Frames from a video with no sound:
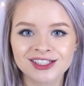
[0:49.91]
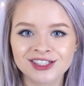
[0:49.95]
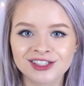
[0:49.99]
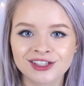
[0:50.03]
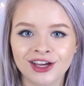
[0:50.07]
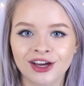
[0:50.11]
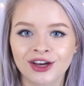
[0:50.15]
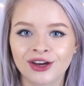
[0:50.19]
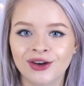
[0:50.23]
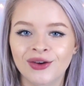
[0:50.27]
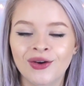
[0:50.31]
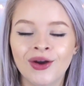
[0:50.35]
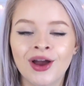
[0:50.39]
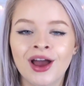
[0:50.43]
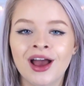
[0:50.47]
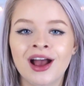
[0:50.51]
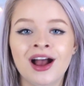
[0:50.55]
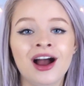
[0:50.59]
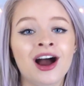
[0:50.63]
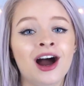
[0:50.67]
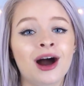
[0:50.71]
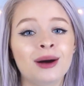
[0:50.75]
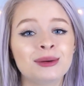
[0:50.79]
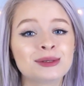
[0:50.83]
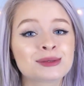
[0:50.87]
so
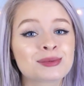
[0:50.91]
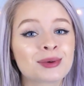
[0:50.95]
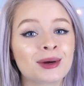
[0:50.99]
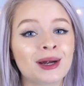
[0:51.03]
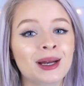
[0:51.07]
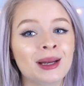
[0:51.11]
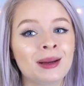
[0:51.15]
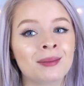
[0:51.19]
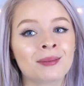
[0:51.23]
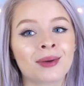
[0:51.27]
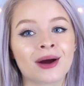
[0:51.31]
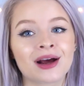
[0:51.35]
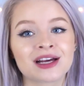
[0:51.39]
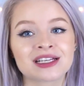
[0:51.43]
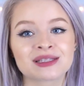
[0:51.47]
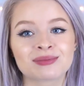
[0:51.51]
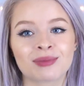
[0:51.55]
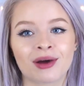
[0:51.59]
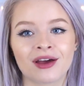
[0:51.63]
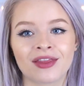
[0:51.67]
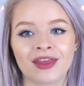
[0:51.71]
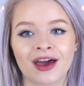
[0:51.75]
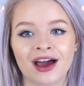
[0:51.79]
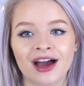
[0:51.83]
I was pretty impressed by